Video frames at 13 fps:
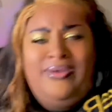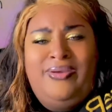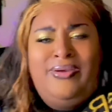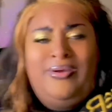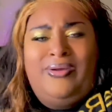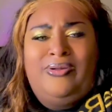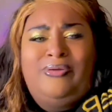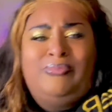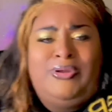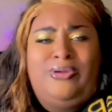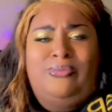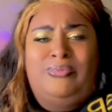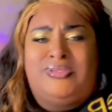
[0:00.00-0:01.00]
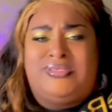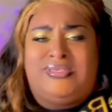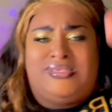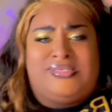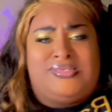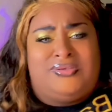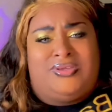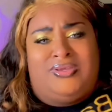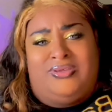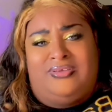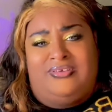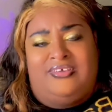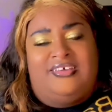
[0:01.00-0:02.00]
all up in your business looking
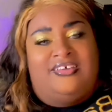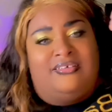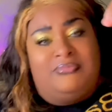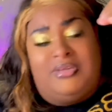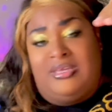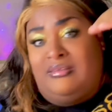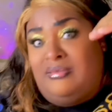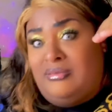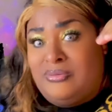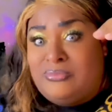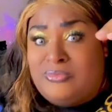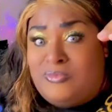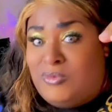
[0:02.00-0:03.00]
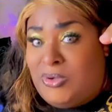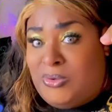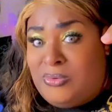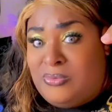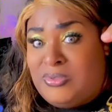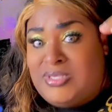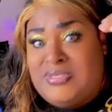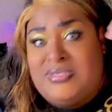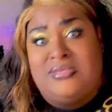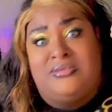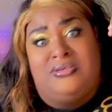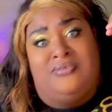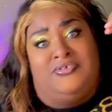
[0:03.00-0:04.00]
and being like, whoa, we can see
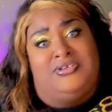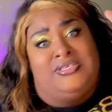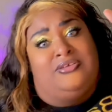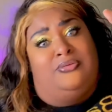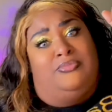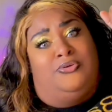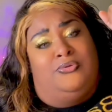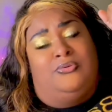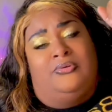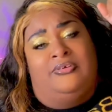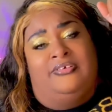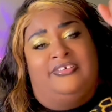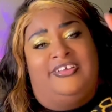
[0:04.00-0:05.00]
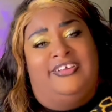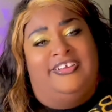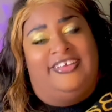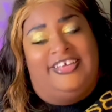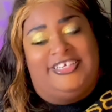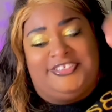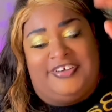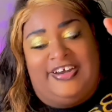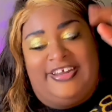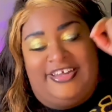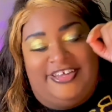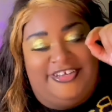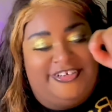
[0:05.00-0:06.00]
the difference there, boo. Like, try
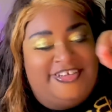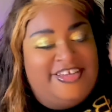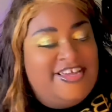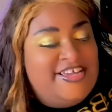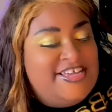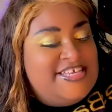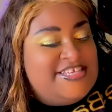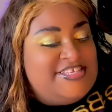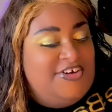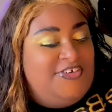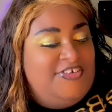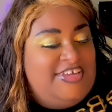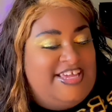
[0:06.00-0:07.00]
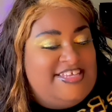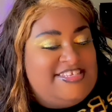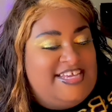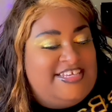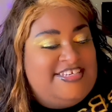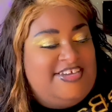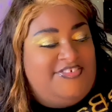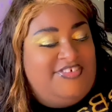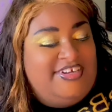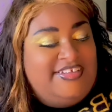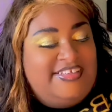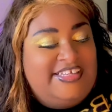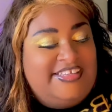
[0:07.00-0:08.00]
again. So, yes, I
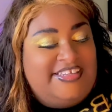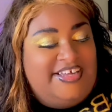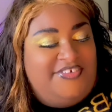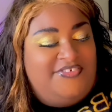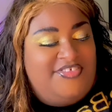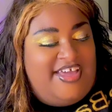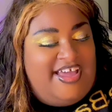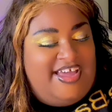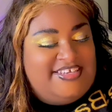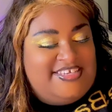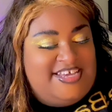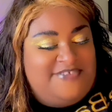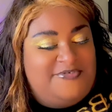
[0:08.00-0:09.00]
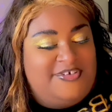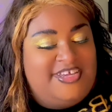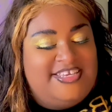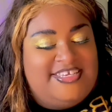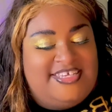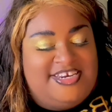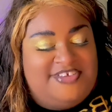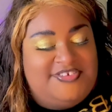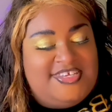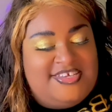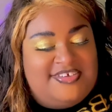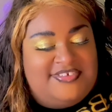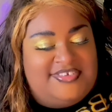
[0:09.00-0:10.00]
definitely love that and will continue
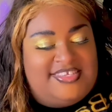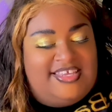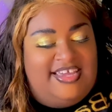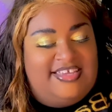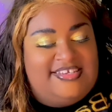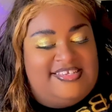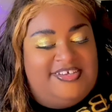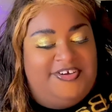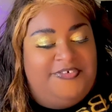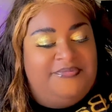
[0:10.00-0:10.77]
to use that. So,